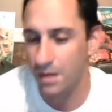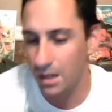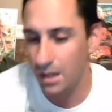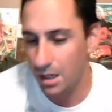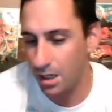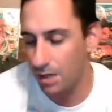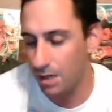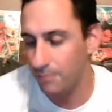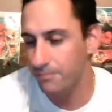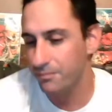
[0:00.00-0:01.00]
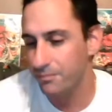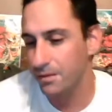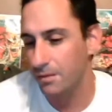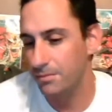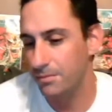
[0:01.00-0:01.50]
um,
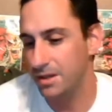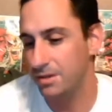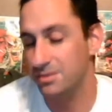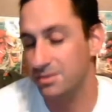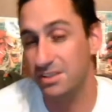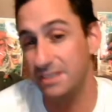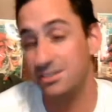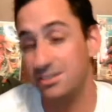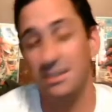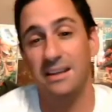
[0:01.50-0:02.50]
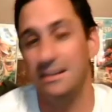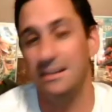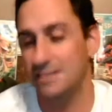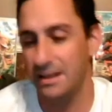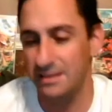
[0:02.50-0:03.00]
because he's sick and
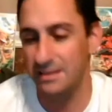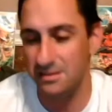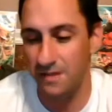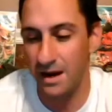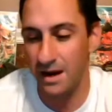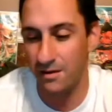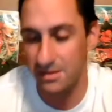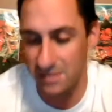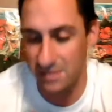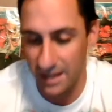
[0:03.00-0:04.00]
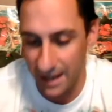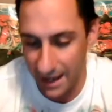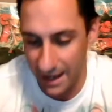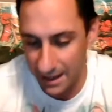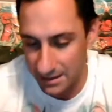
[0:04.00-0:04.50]
he's got this virus,
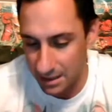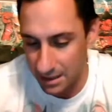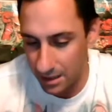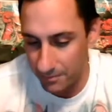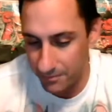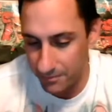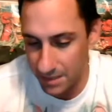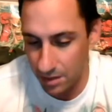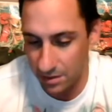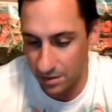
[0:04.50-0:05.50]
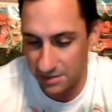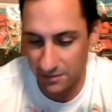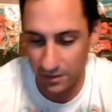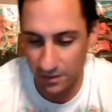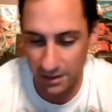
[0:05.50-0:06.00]
and he's
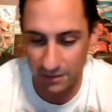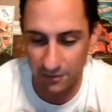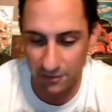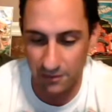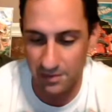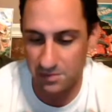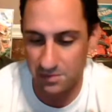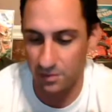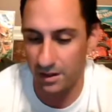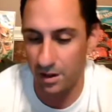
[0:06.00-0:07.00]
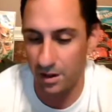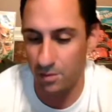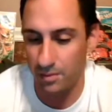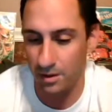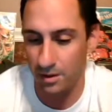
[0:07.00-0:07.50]
filling in for Invincible to
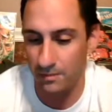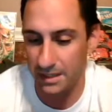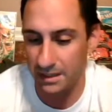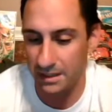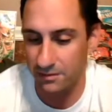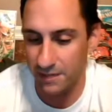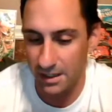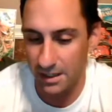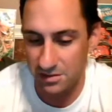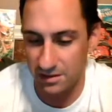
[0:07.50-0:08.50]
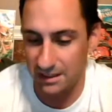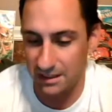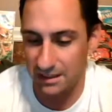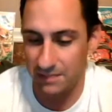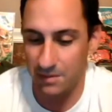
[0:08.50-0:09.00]
help Eve so they can
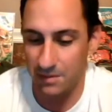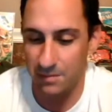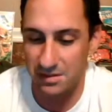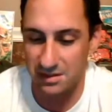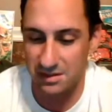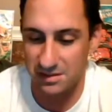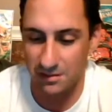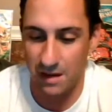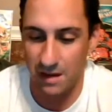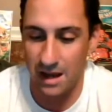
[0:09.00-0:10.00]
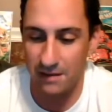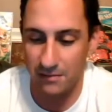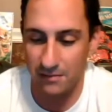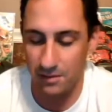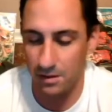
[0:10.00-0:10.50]
keep their business alive
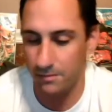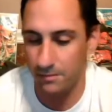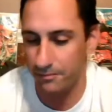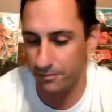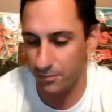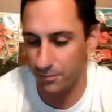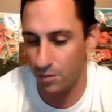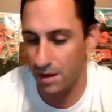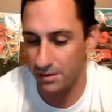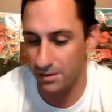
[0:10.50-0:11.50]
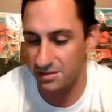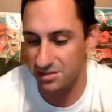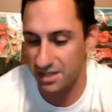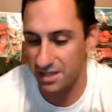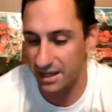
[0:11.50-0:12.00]
while he's
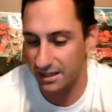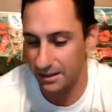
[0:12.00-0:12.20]
sick.